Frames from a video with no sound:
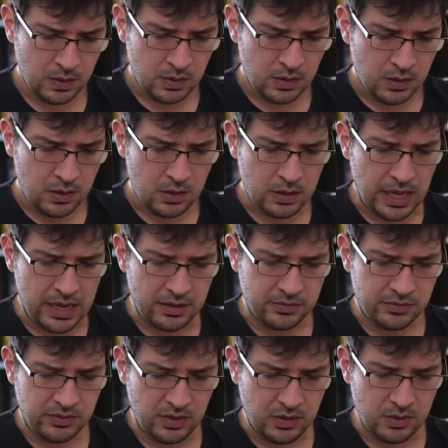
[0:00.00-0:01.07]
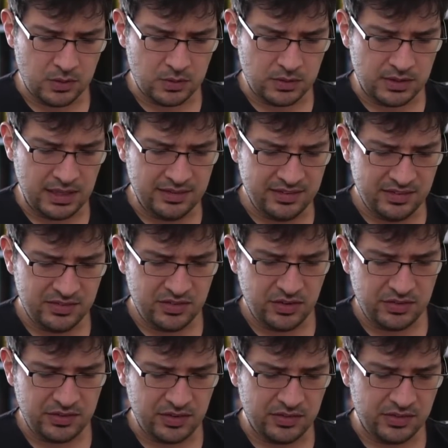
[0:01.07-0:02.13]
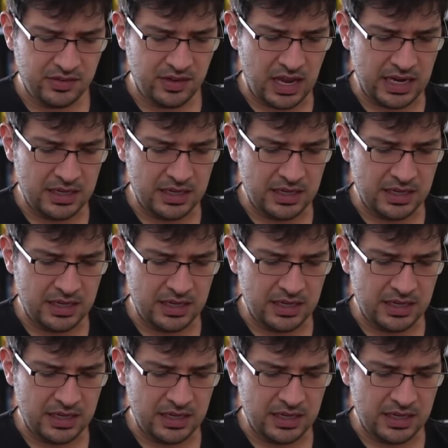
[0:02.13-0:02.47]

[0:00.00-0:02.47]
Okay, so this is just a slight